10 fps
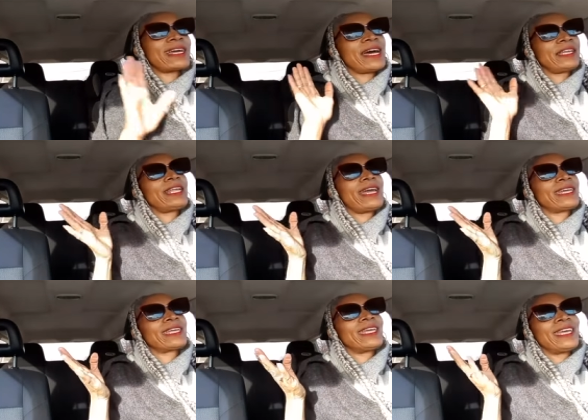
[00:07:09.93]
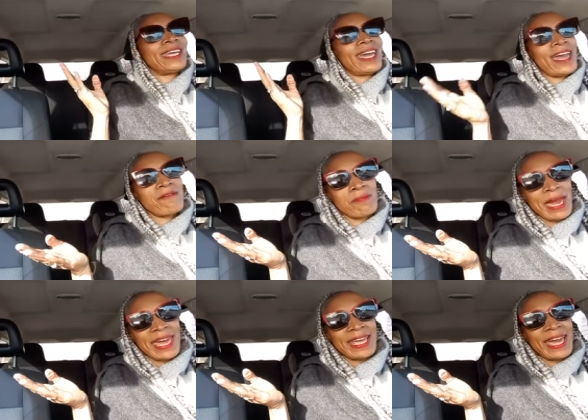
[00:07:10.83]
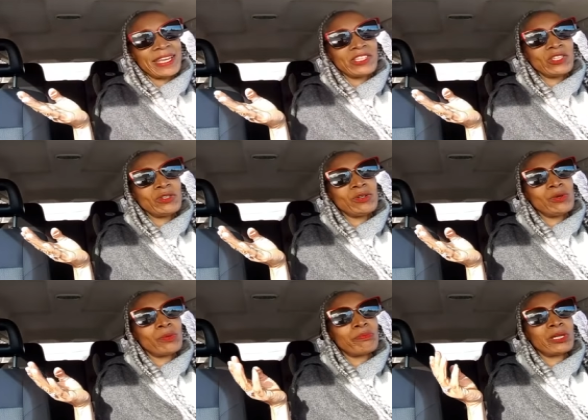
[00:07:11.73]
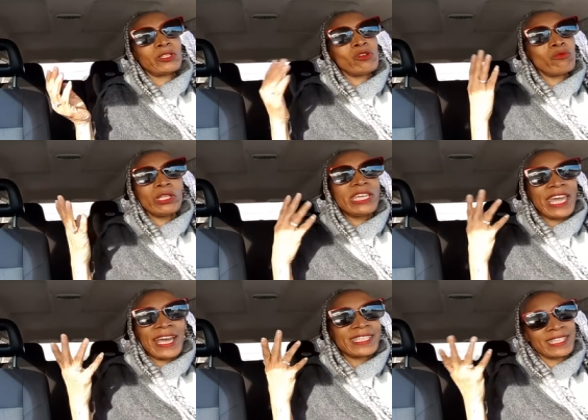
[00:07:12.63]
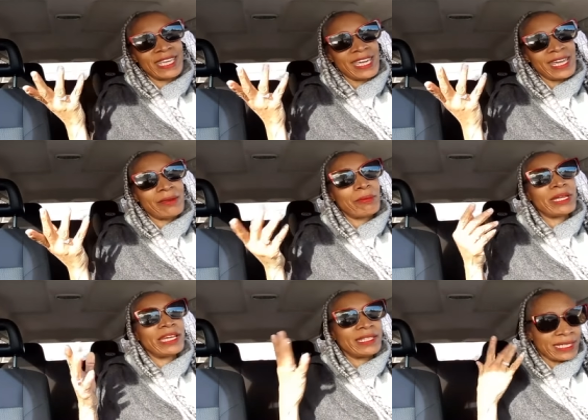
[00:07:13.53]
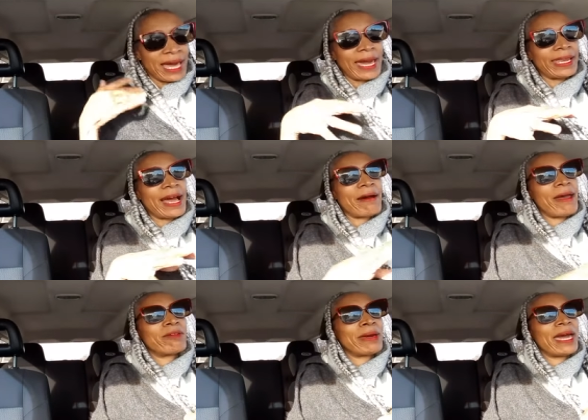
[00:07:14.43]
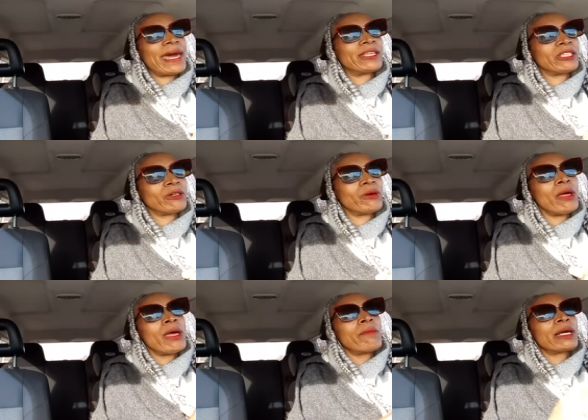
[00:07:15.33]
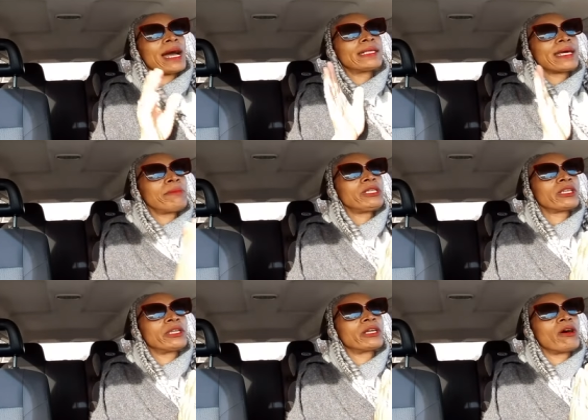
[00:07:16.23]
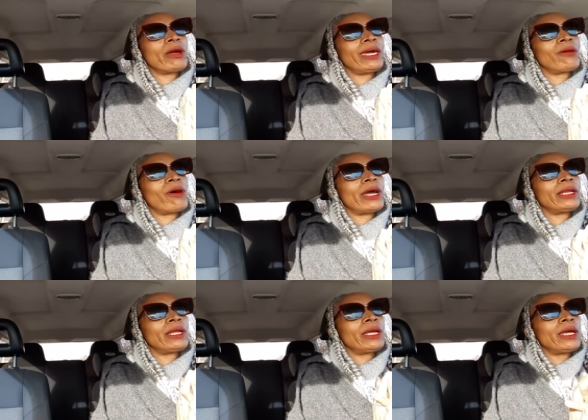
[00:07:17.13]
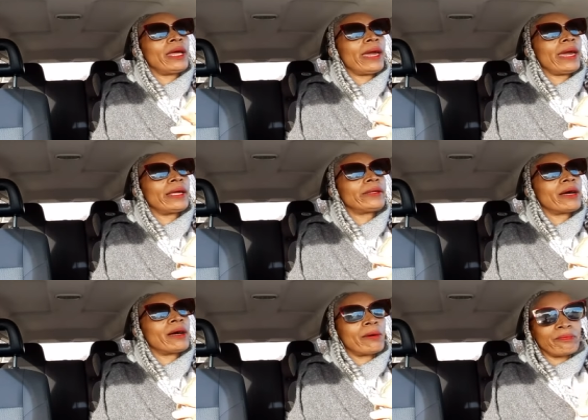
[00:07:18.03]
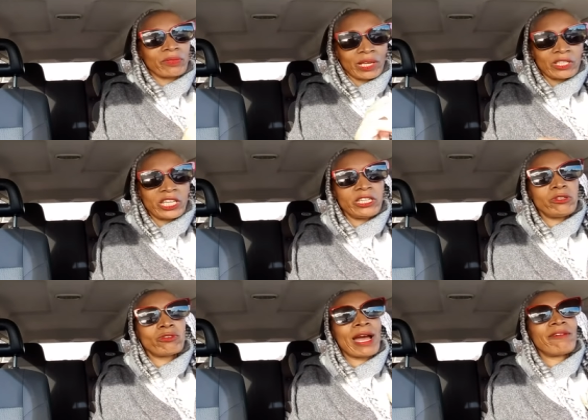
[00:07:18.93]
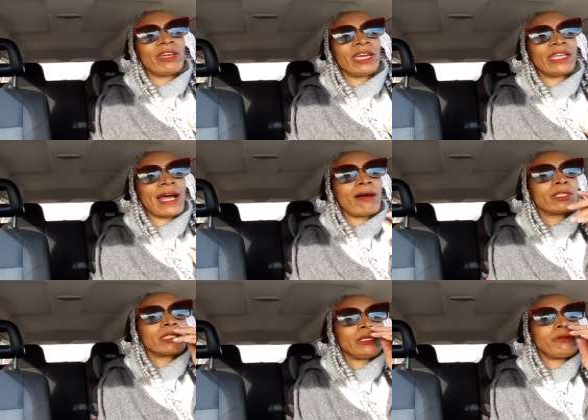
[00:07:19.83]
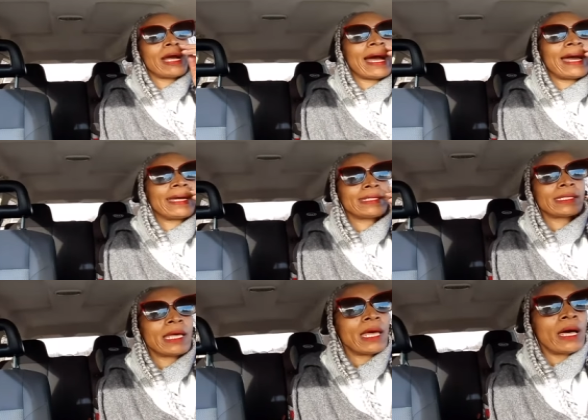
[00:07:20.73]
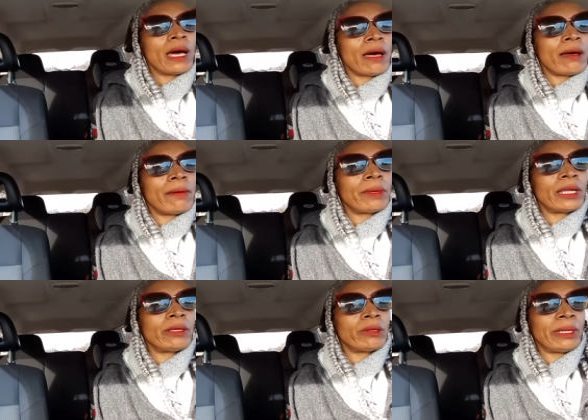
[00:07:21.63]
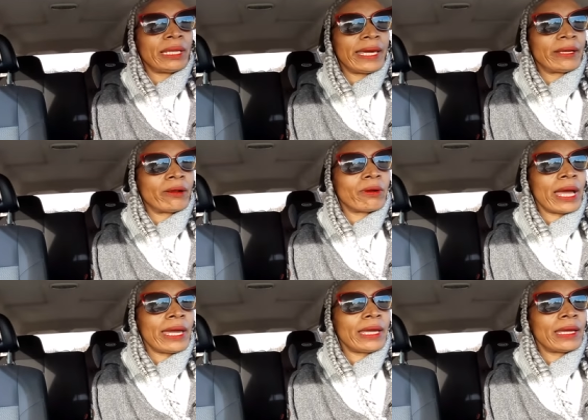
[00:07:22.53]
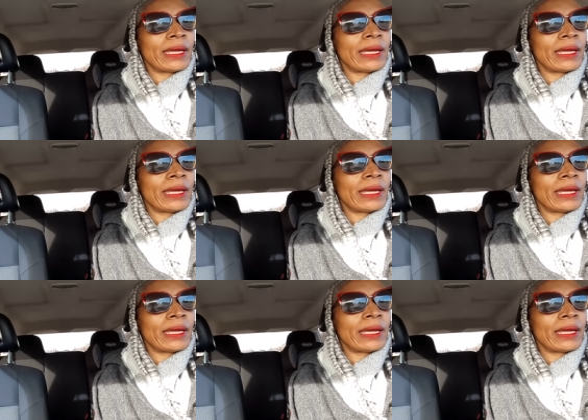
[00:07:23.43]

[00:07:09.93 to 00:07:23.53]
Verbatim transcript: kind of like have a bad attitude, but you really can't see it. But inside, I'll have a bad attitude. But guys, I'm just gonna go head on and um, continue driving, and I'll see you guys um, a little bit later, okay?